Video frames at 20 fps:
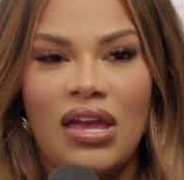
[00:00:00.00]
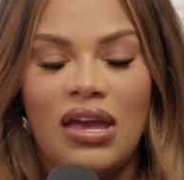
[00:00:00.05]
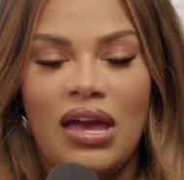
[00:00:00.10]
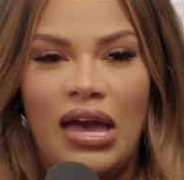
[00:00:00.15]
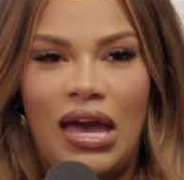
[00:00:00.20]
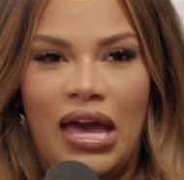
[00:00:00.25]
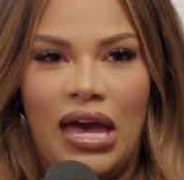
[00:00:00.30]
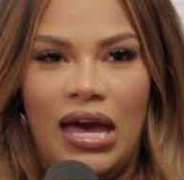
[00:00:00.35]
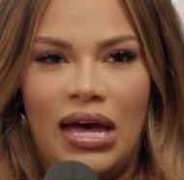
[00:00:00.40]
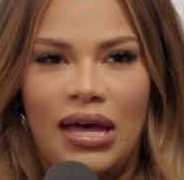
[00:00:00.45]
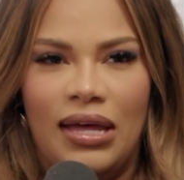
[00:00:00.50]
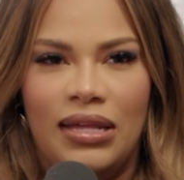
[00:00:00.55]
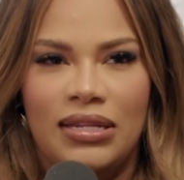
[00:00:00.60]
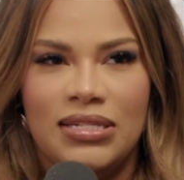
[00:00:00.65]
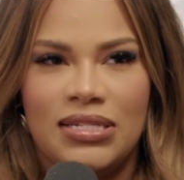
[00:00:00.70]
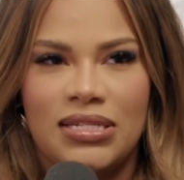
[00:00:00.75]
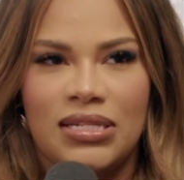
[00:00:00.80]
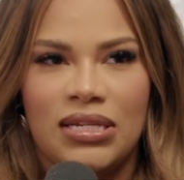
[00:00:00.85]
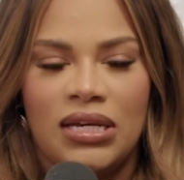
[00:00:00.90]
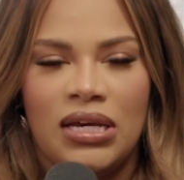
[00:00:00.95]

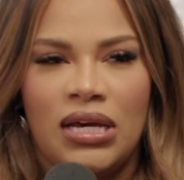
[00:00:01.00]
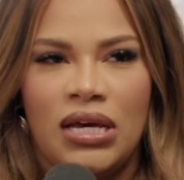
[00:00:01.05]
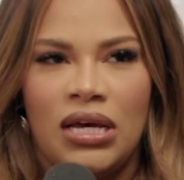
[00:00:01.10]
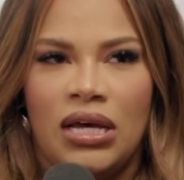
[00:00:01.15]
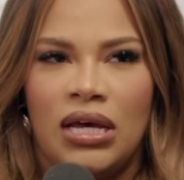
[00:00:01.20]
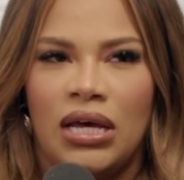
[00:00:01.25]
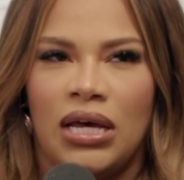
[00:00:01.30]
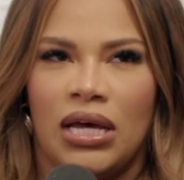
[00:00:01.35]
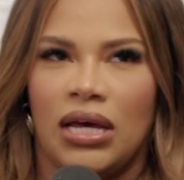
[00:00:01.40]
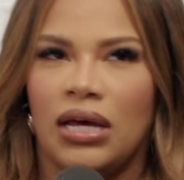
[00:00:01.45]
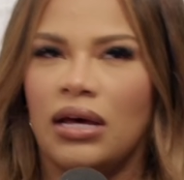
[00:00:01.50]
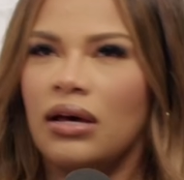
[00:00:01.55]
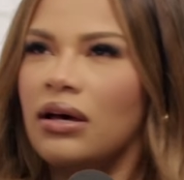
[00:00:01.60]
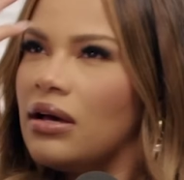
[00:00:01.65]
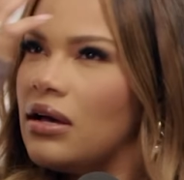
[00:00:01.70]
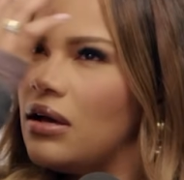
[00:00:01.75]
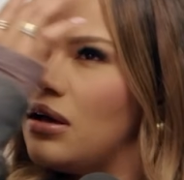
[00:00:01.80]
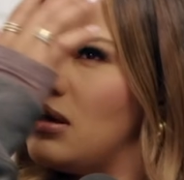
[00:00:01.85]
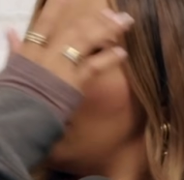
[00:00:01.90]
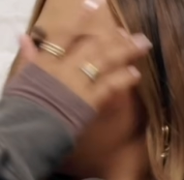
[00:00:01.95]
and
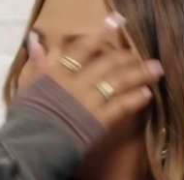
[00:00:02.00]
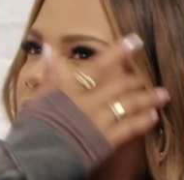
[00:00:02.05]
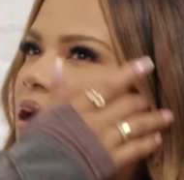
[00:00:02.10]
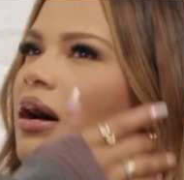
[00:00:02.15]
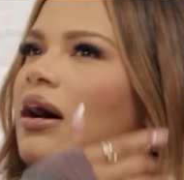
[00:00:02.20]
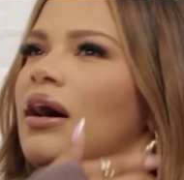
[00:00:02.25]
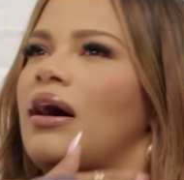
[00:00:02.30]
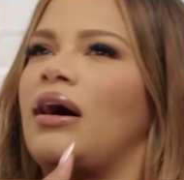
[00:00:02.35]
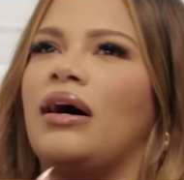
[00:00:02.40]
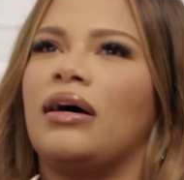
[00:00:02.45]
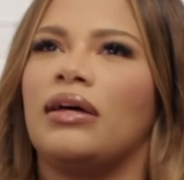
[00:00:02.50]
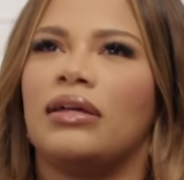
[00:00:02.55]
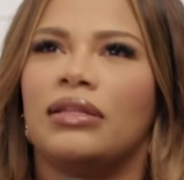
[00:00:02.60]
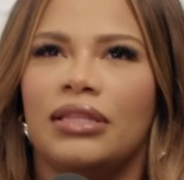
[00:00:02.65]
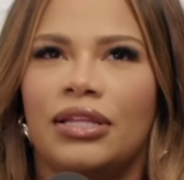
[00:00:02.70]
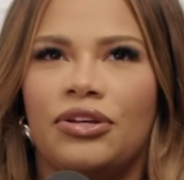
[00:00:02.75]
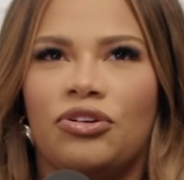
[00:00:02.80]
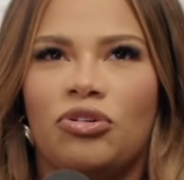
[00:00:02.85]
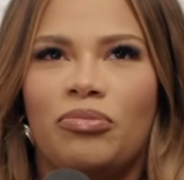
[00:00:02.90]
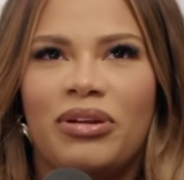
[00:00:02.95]
a
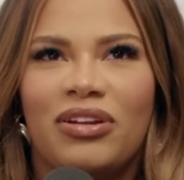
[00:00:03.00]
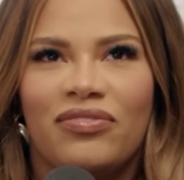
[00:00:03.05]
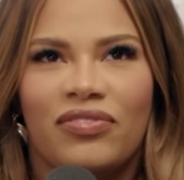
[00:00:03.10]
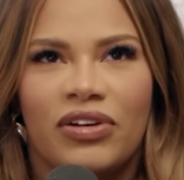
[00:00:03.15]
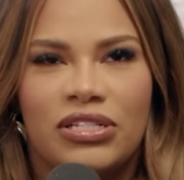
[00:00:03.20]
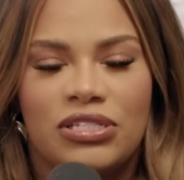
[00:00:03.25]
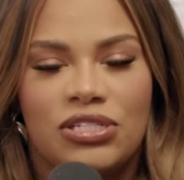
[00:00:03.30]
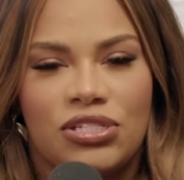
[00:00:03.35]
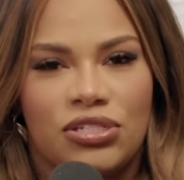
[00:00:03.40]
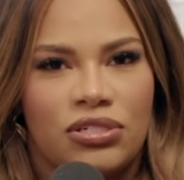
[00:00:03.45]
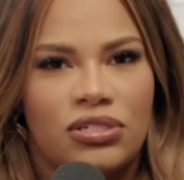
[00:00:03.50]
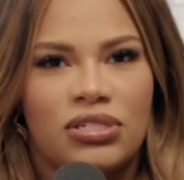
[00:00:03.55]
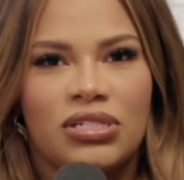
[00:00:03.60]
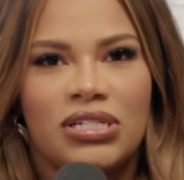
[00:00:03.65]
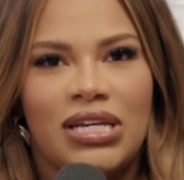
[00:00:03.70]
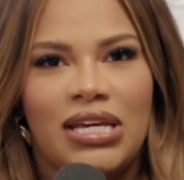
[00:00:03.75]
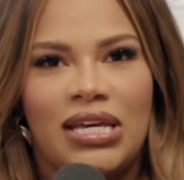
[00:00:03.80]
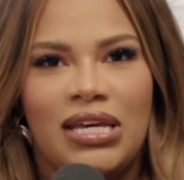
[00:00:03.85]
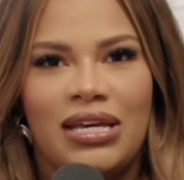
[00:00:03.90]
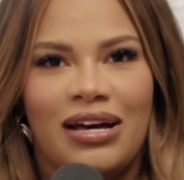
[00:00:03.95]
little bit of
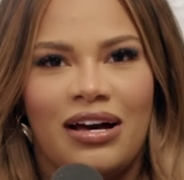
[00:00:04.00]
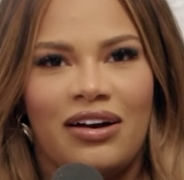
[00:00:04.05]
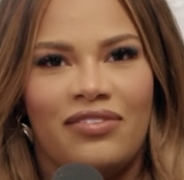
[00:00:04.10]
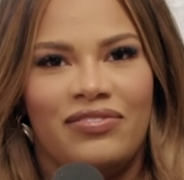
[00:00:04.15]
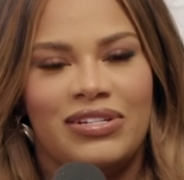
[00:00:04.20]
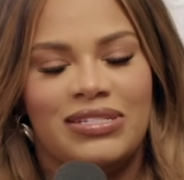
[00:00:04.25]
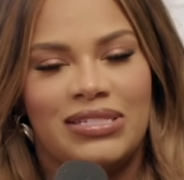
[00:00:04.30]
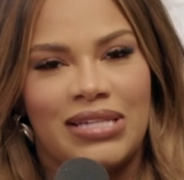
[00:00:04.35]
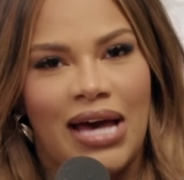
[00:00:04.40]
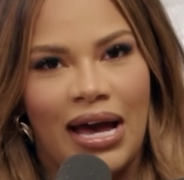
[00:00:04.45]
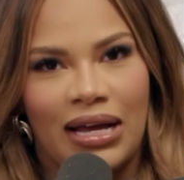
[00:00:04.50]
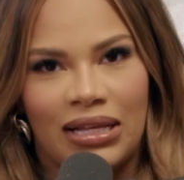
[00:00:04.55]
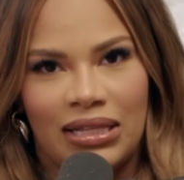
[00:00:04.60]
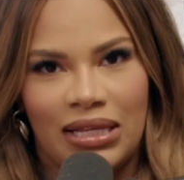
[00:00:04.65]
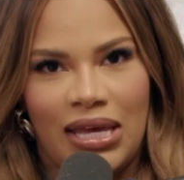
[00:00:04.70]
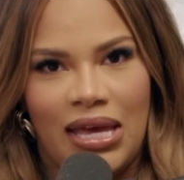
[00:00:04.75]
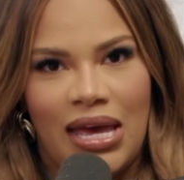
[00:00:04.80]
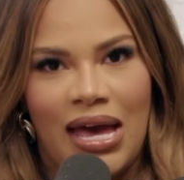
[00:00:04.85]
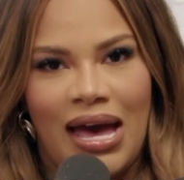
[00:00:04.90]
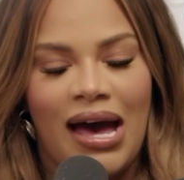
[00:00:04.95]
uncertainty of
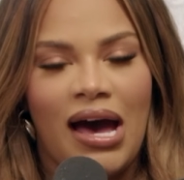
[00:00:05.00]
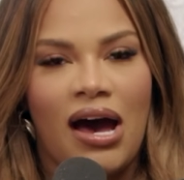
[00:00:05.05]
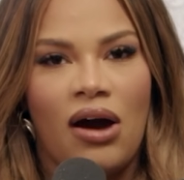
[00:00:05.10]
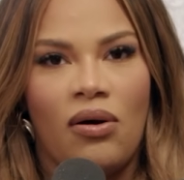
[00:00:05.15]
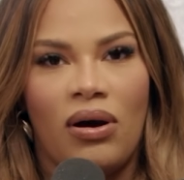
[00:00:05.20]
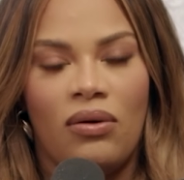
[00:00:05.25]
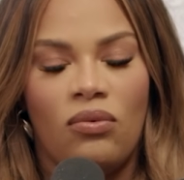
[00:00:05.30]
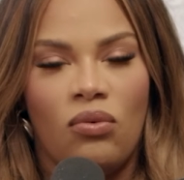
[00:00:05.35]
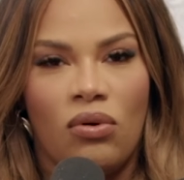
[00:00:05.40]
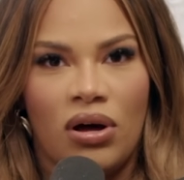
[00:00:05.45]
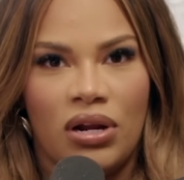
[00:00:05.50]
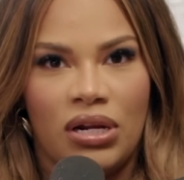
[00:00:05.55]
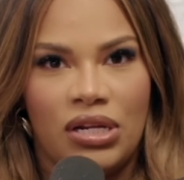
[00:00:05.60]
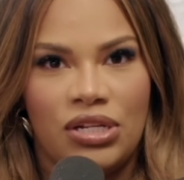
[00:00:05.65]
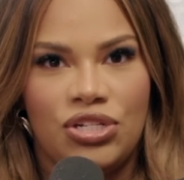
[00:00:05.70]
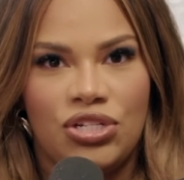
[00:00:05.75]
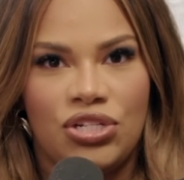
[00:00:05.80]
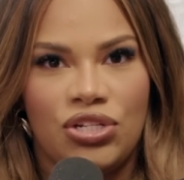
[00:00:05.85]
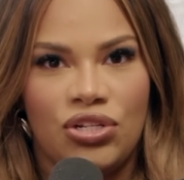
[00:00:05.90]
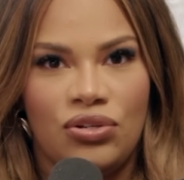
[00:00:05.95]
exactly how I
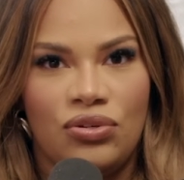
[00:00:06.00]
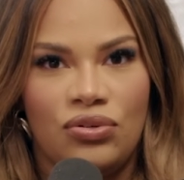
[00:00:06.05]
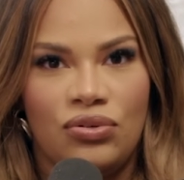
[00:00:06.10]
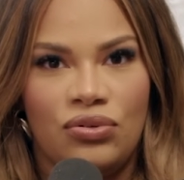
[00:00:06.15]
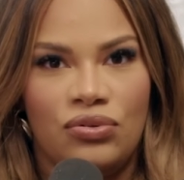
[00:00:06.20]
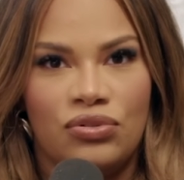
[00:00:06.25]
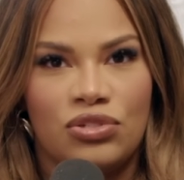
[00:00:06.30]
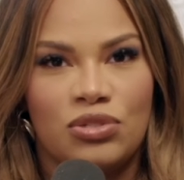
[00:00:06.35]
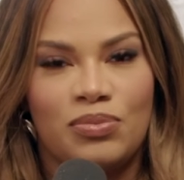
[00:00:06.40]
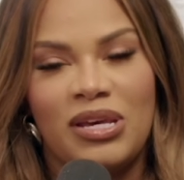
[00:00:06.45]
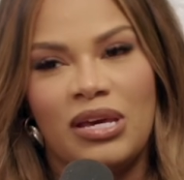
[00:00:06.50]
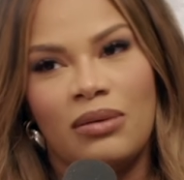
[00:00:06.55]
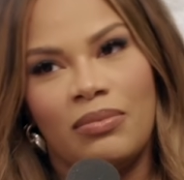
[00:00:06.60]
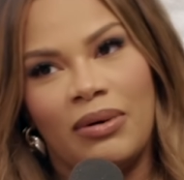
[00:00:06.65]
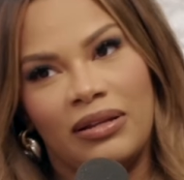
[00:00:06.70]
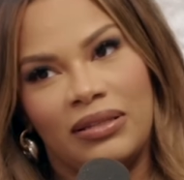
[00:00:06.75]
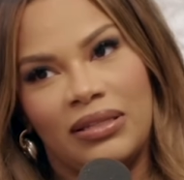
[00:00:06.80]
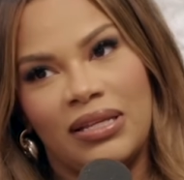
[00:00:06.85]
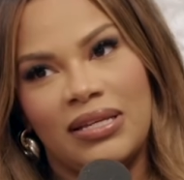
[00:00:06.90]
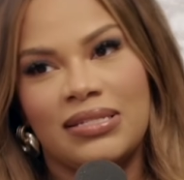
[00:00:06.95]
wanted to speak
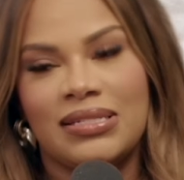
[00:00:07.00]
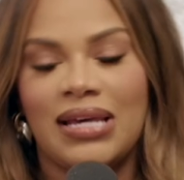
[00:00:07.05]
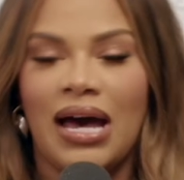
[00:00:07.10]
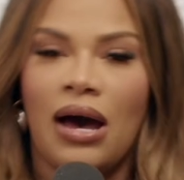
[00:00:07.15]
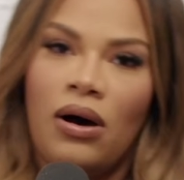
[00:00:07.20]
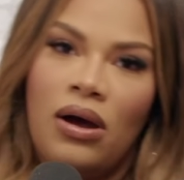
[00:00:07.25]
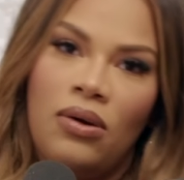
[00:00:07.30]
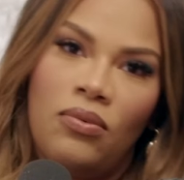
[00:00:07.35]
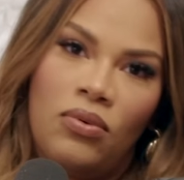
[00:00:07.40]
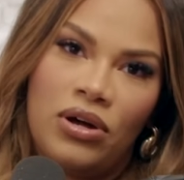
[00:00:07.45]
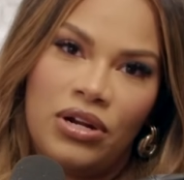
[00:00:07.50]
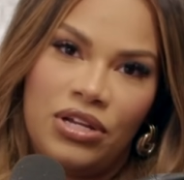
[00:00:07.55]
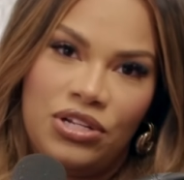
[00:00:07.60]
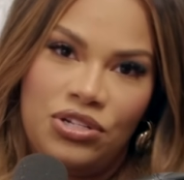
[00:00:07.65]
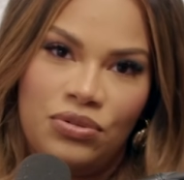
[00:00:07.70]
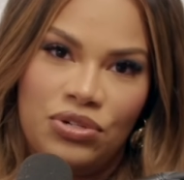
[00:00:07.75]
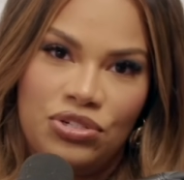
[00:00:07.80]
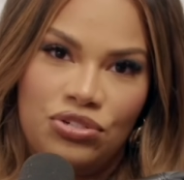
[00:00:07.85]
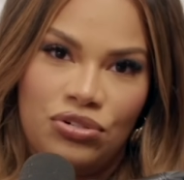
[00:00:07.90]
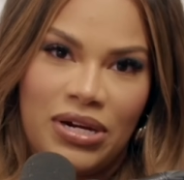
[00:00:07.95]
about this, how I wanted
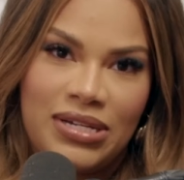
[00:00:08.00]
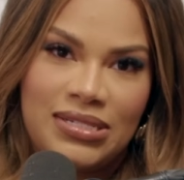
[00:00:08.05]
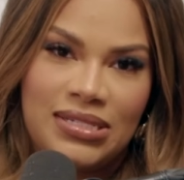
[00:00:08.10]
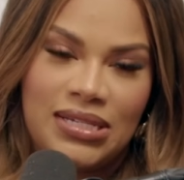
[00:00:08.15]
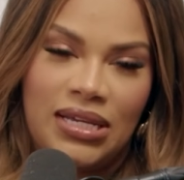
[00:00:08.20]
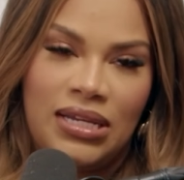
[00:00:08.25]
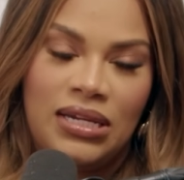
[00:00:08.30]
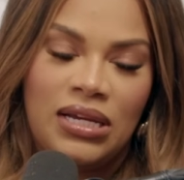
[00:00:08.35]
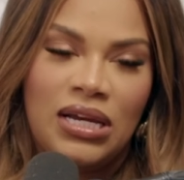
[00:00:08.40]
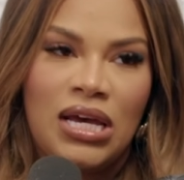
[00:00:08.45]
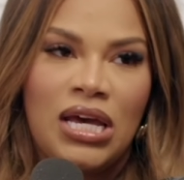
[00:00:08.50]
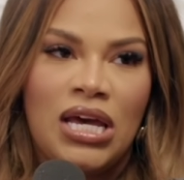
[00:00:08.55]
to address it.